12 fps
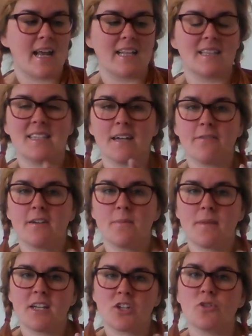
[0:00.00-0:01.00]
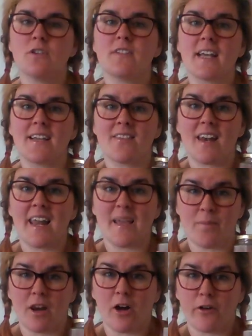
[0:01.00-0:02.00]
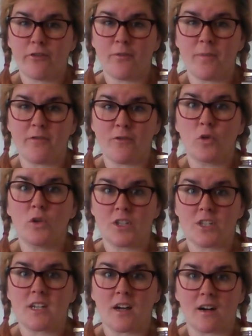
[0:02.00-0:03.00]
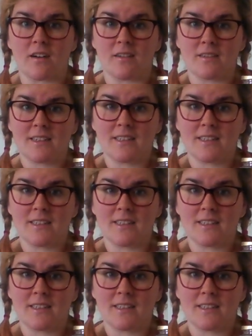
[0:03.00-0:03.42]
and definitely make sure you've taken the label off before you start.